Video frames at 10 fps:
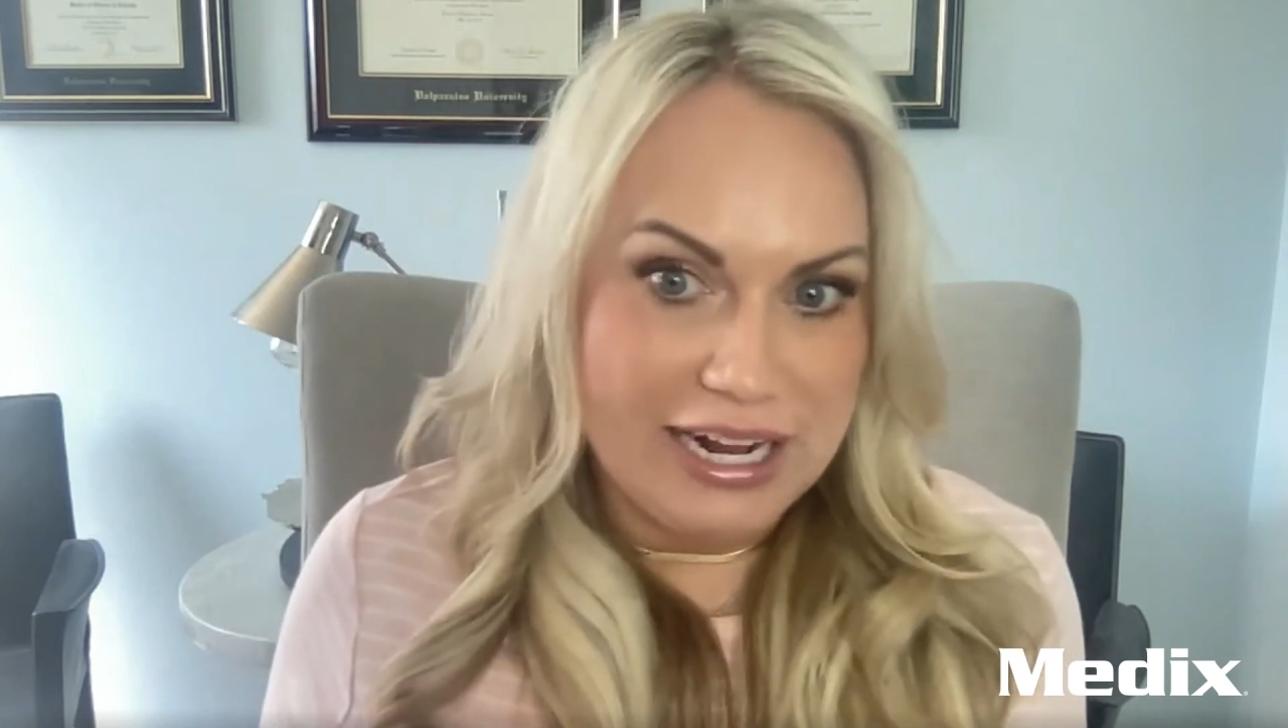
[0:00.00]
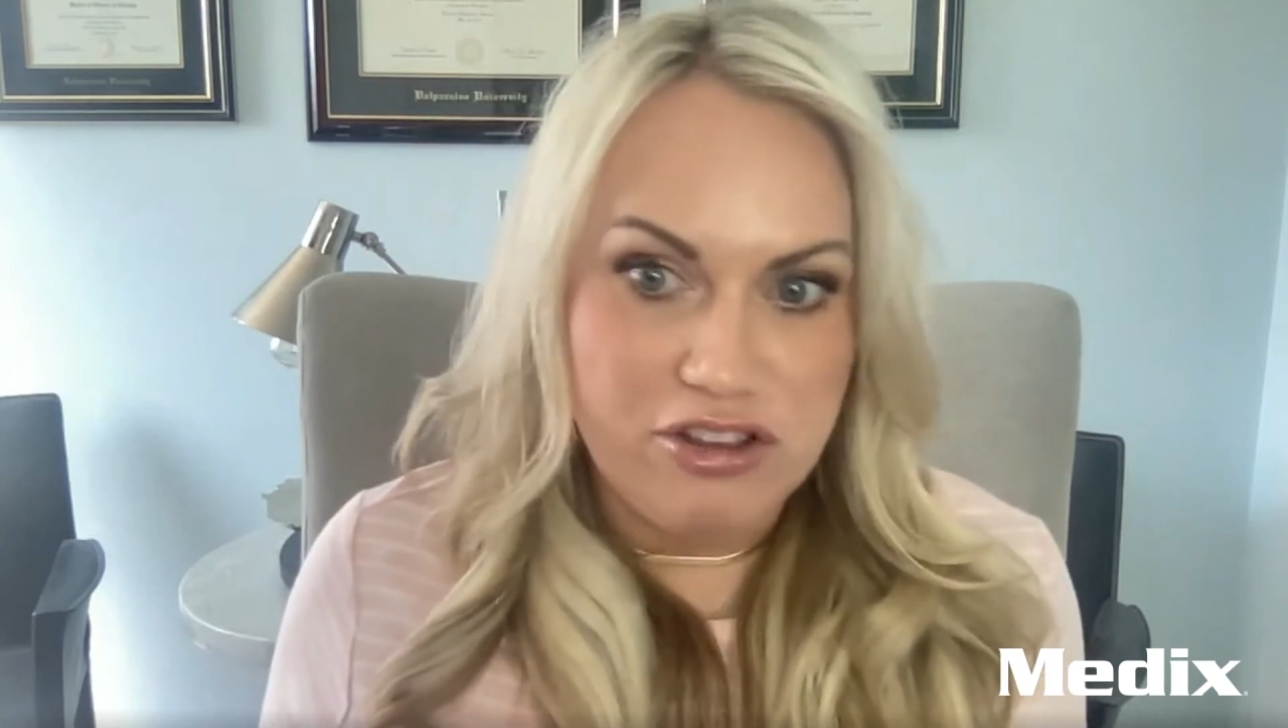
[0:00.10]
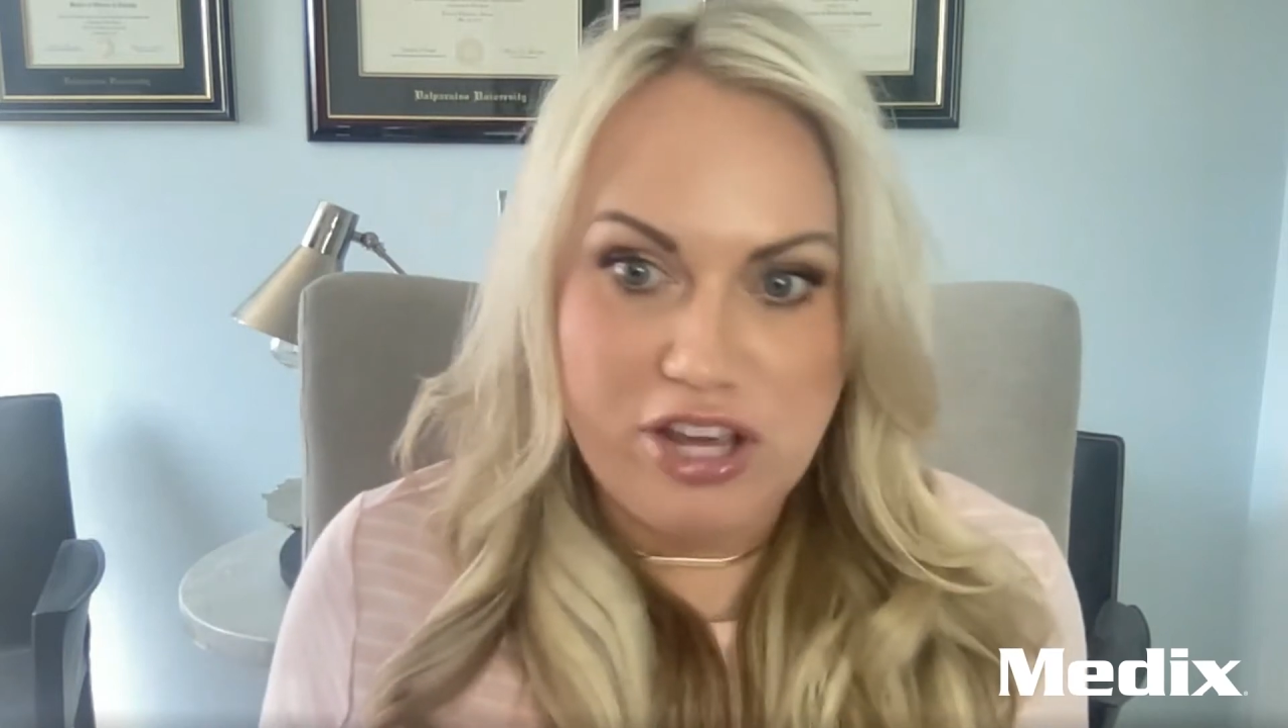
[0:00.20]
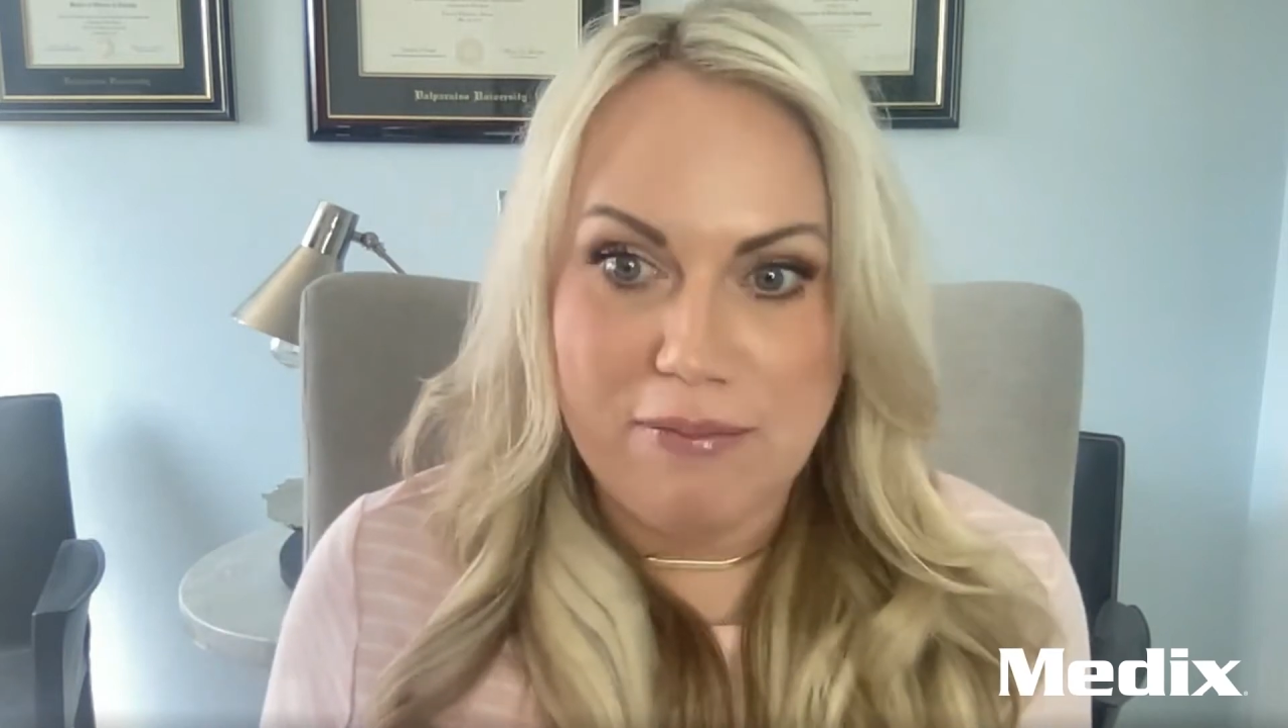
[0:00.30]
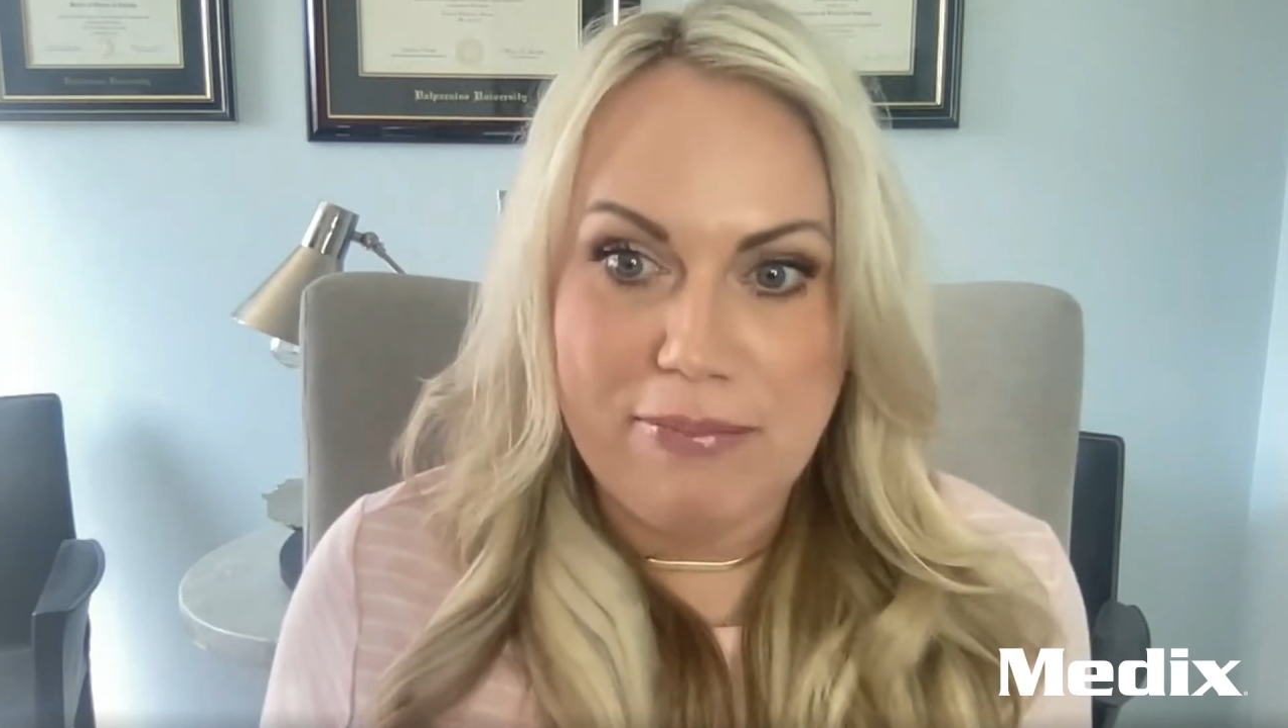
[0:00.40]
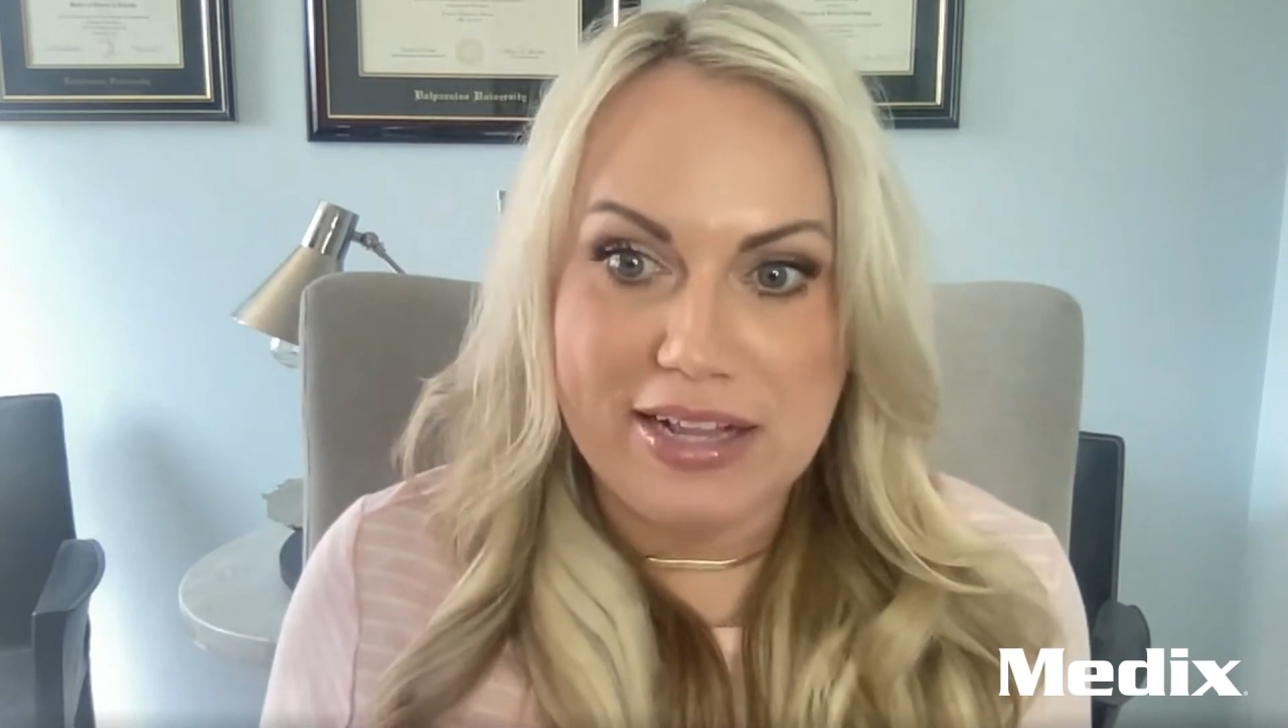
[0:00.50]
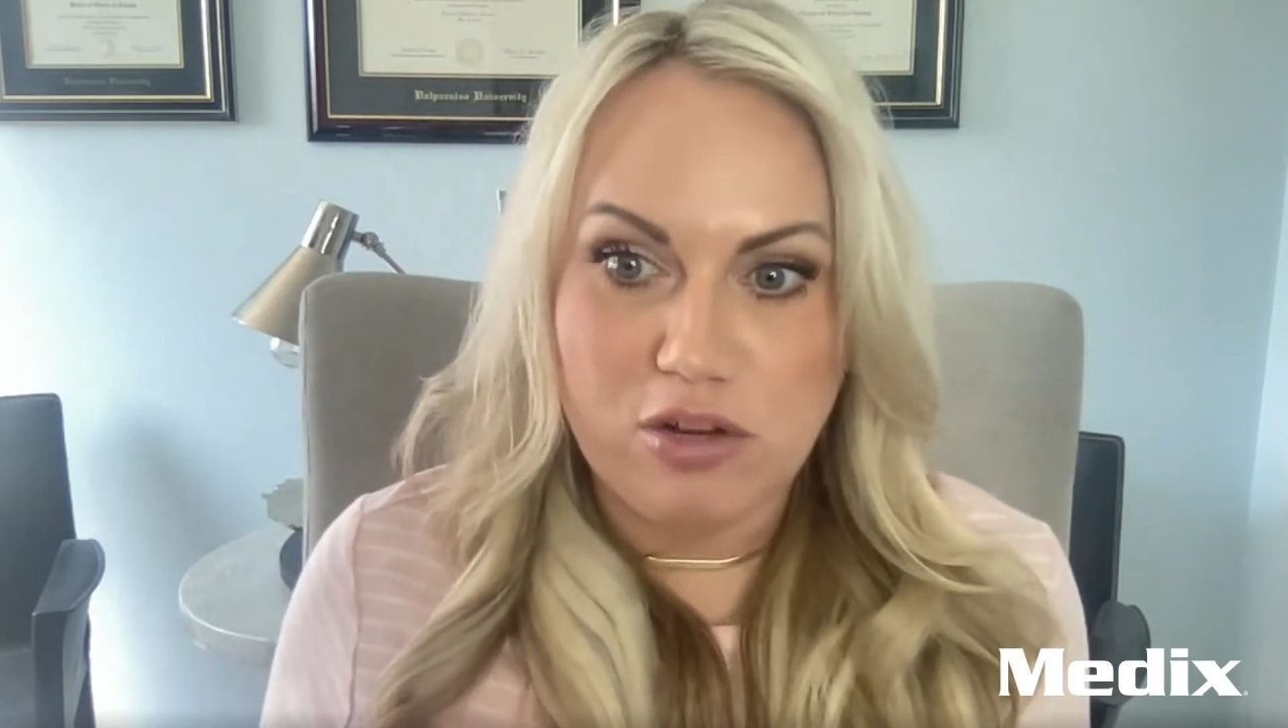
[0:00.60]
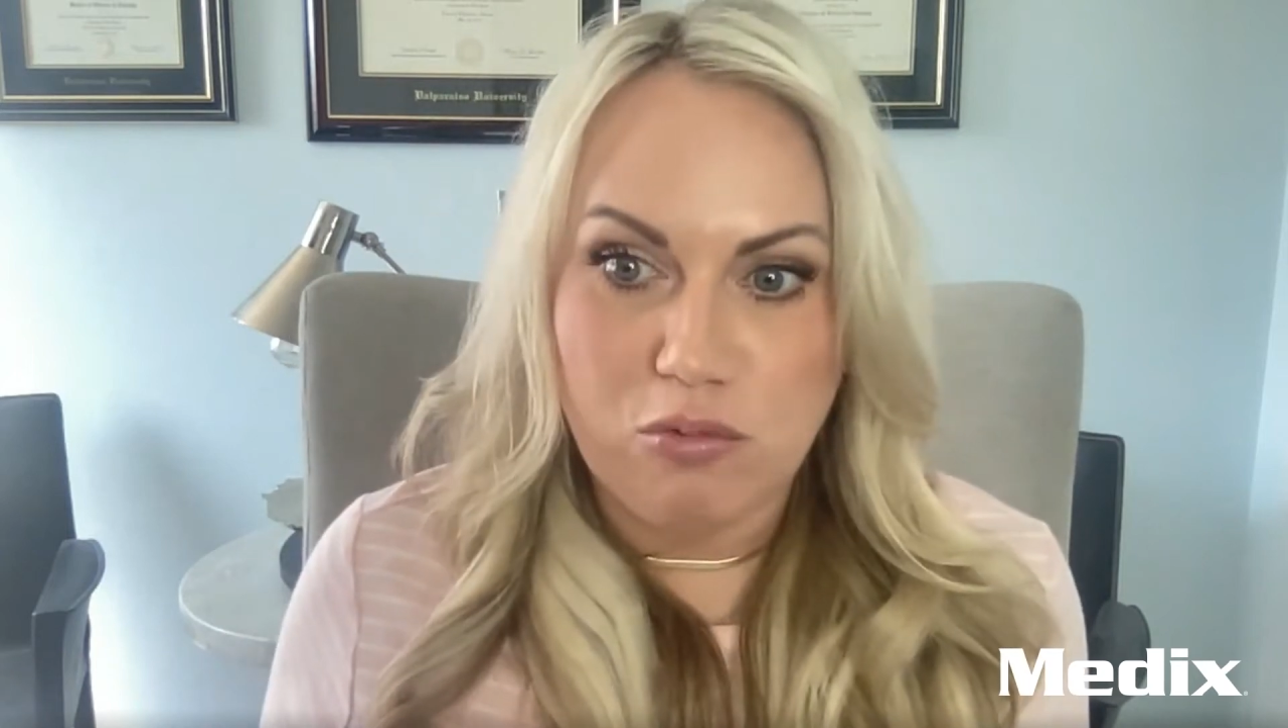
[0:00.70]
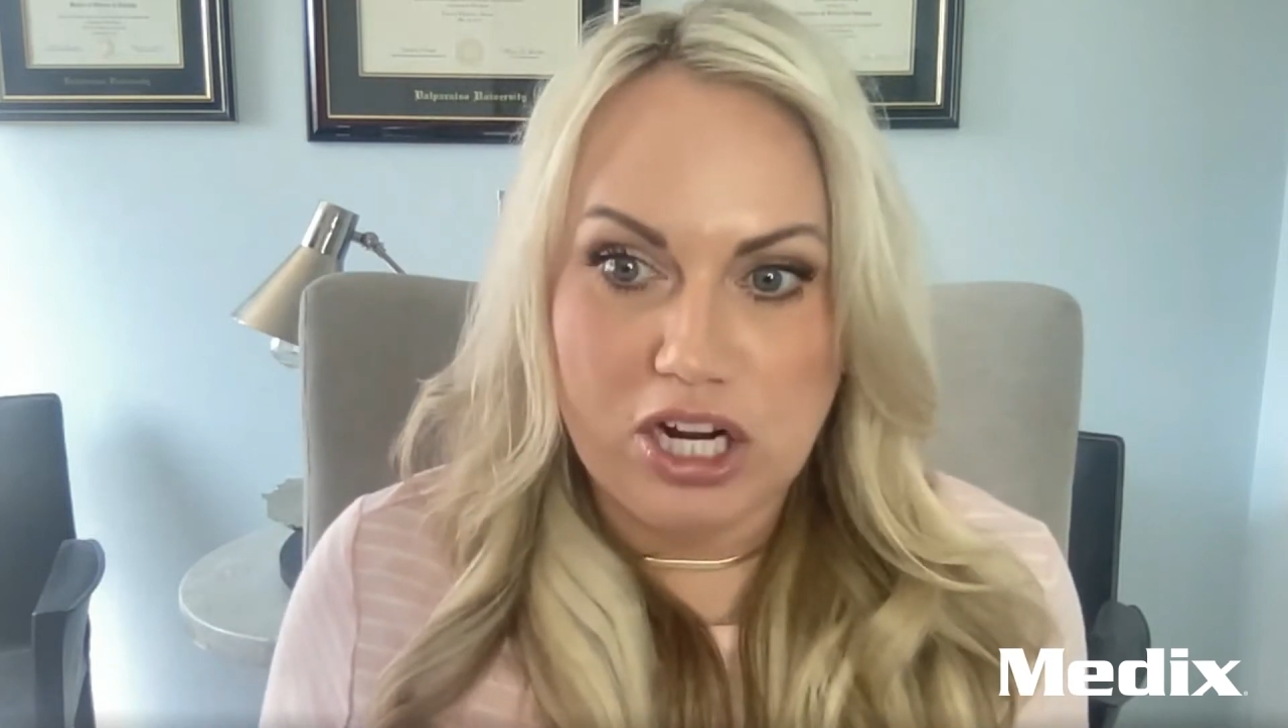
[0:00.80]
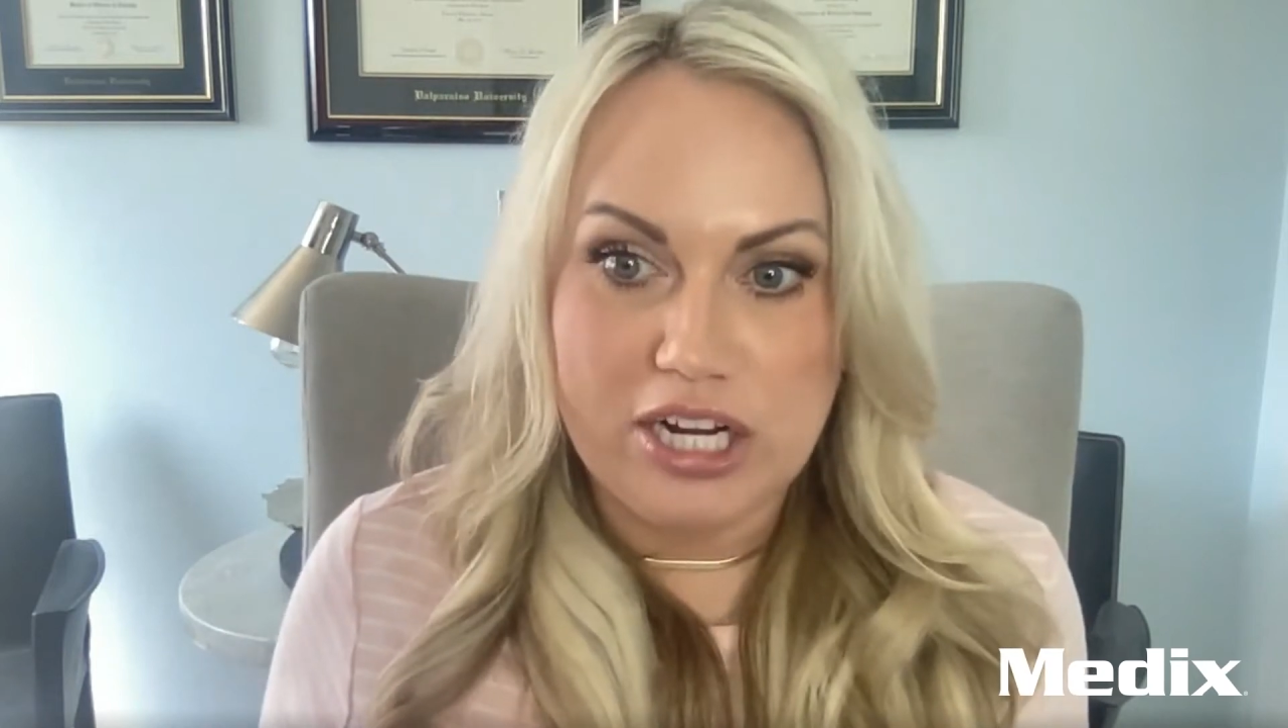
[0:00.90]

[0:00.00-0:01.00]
chain back to where